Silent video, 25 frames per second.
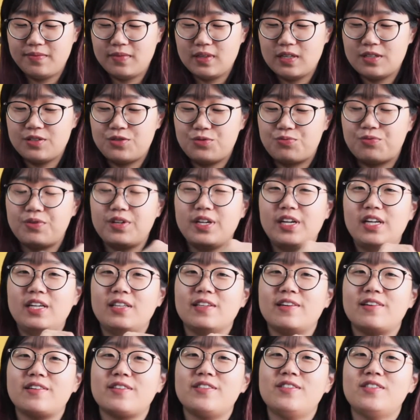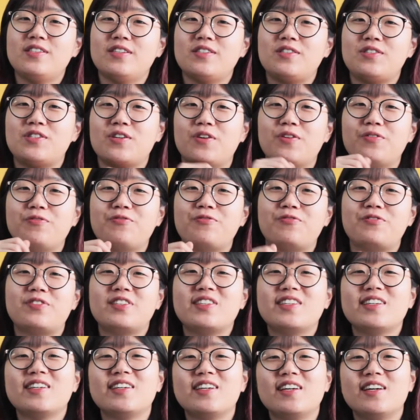it's really nice, it's
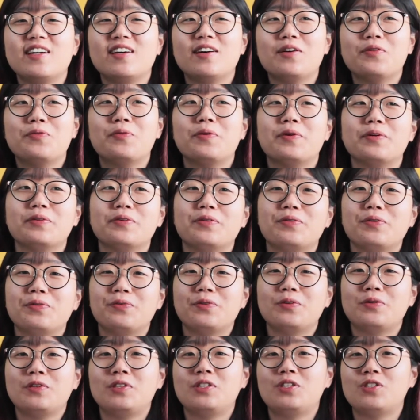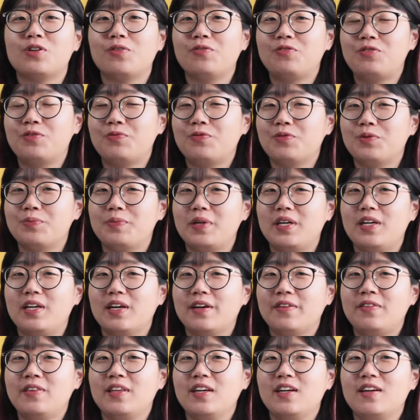soft. Well, soft for me. I
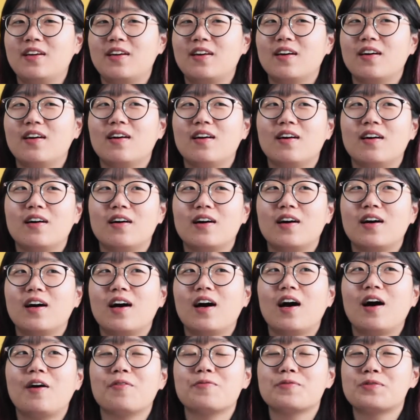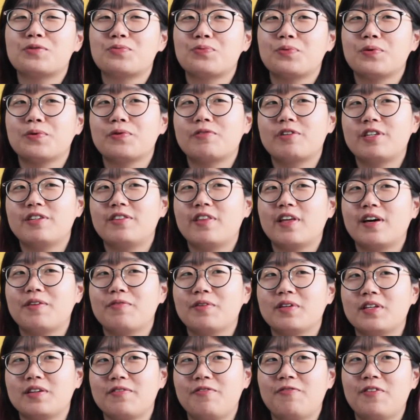think I was worried that
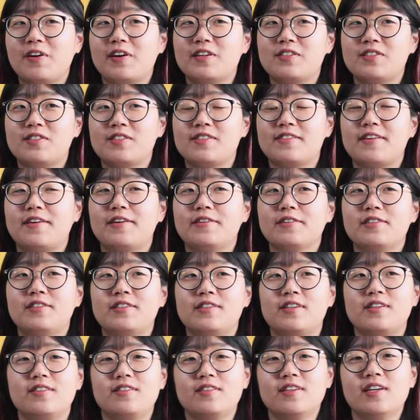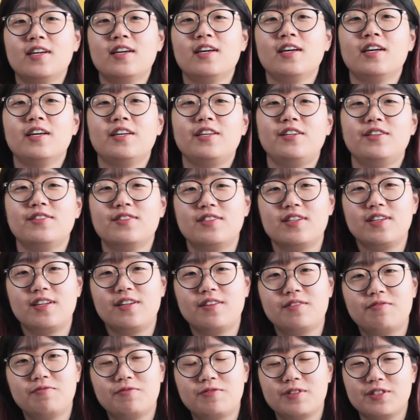when I first started
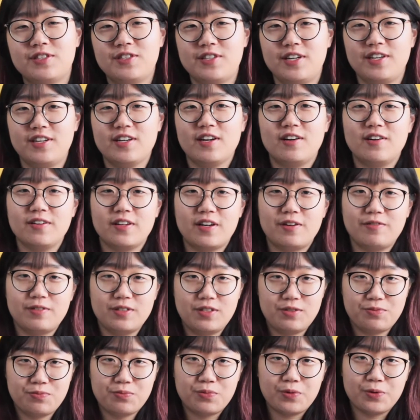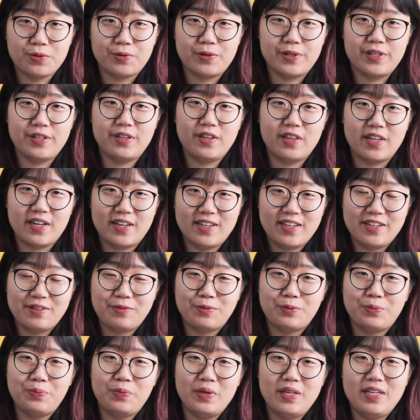using rustic yarn, I was worried that it
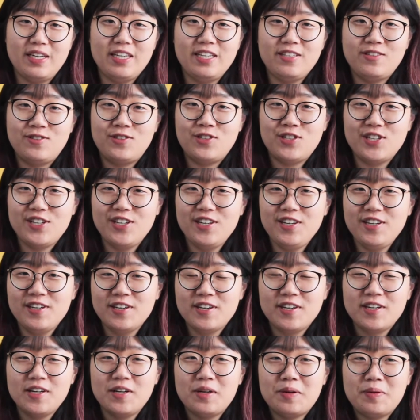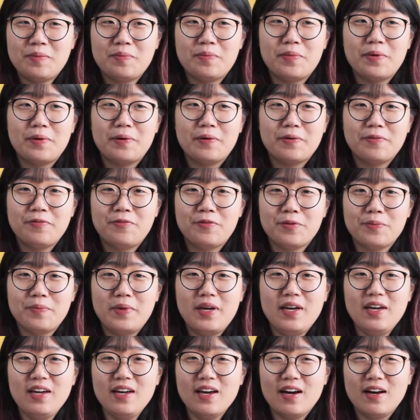would be itchy. But for
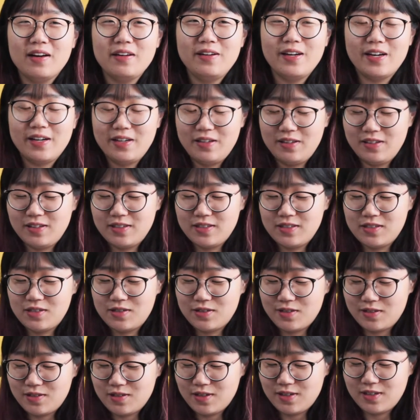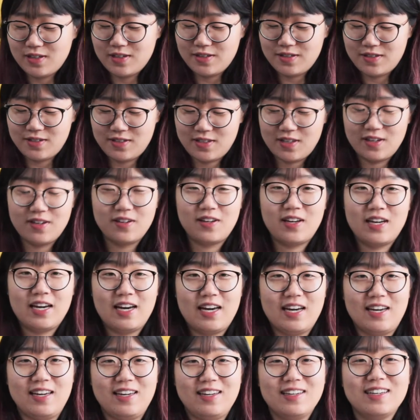me, it's
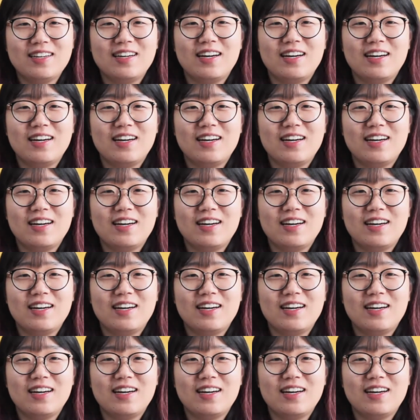okay.